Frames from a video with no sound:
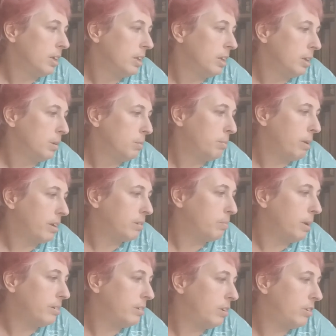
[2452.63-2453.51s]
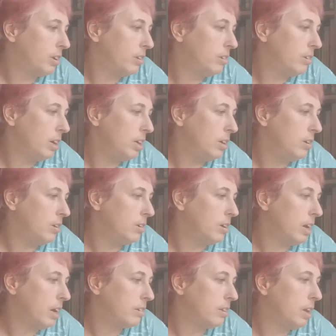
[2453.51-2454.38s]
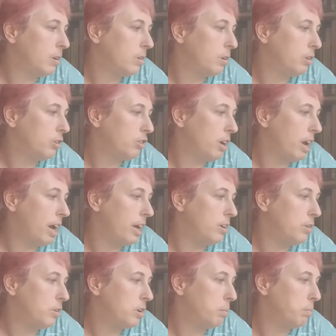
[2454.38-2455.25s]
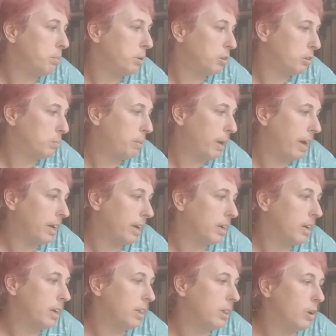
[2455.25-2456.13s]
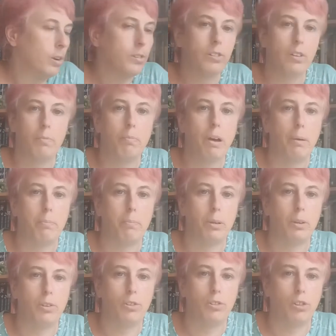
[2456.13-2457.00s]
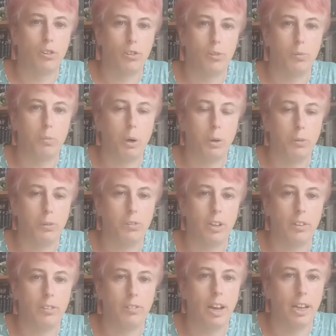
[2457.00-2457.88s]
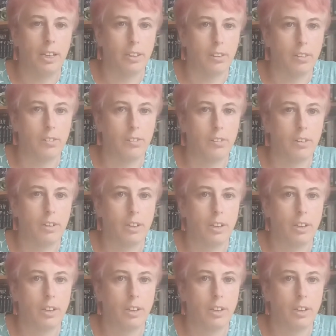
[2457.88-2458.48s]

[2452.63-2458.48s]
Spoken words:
Meg's message continued, as local chair, you can push back. Lots of members just won't attend.